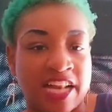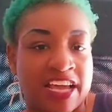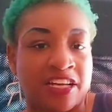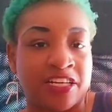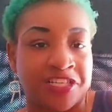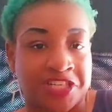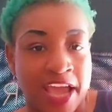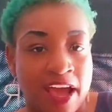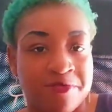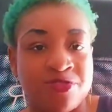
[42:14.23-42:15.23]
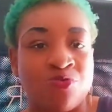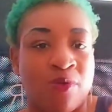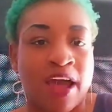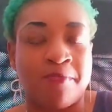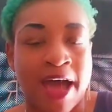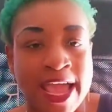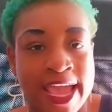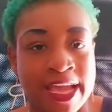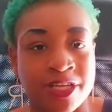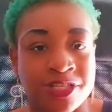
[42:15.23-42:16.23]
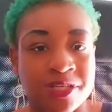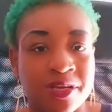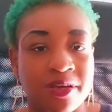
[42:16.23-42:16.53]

like a little chap? You around my age.